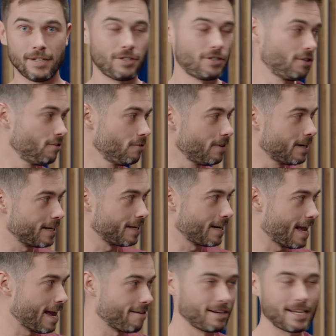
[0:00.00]
to an
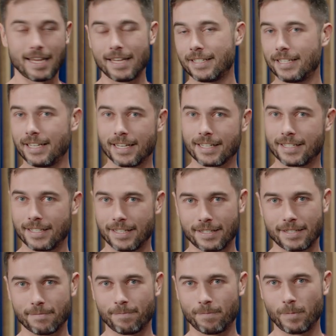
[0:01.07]
ARRI ECS
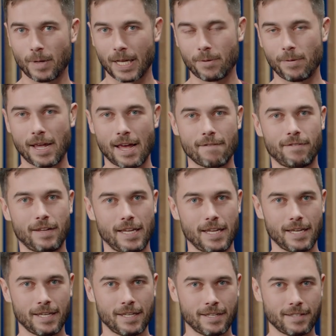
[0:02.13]
system like we have
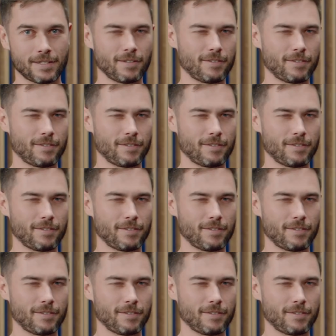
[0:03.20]
here. So